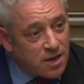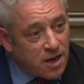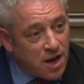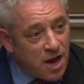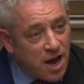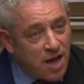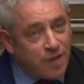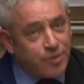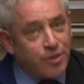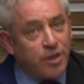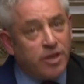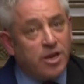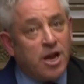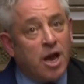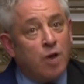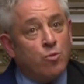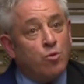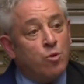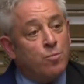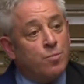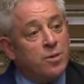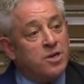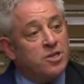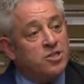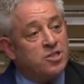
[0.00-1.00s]
I think I
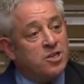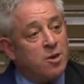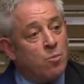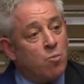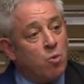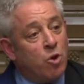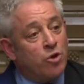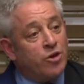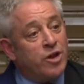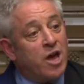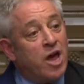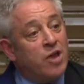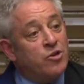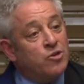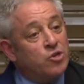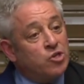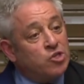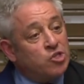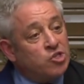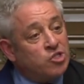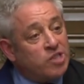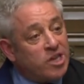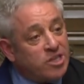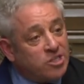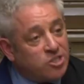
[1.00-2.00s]
would be somewhat
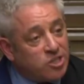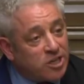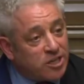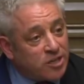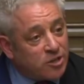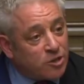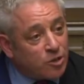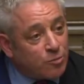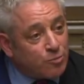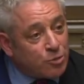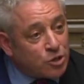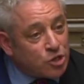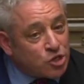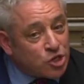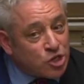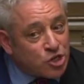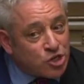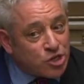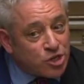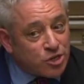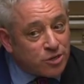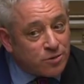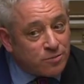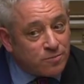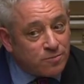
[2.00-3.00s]
understating the
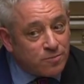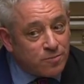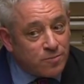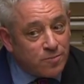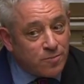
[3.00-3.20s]
position.